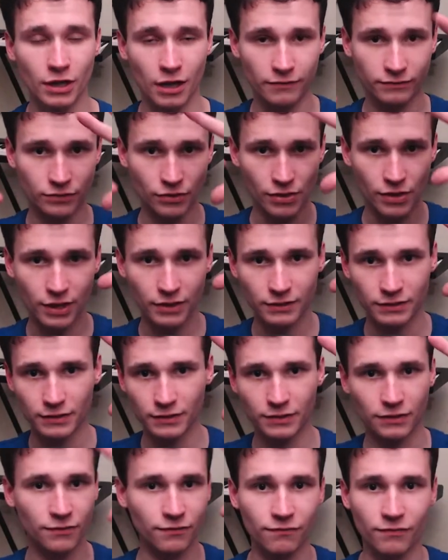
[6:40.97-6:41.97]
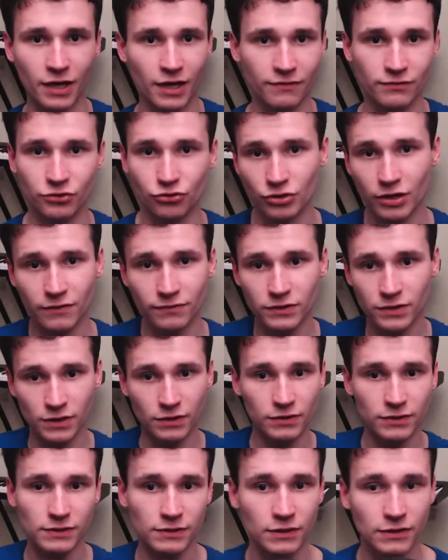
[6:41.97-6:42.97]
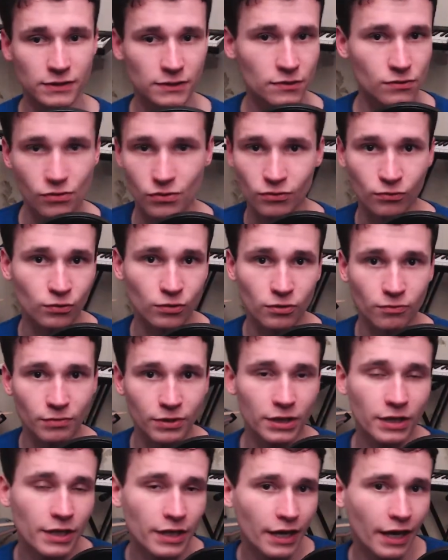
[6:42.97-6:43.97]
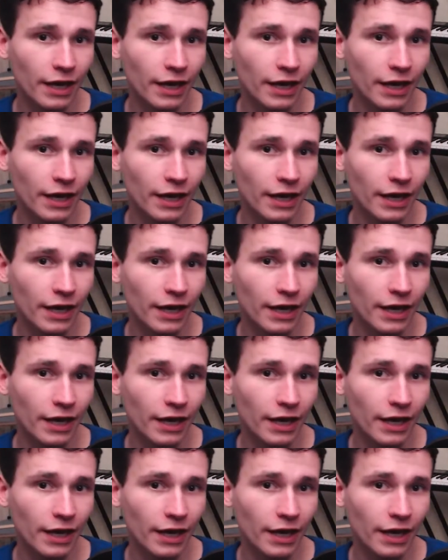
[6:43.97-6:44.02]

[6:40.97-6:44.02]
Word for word: After that, uh, five drafts and sixth will be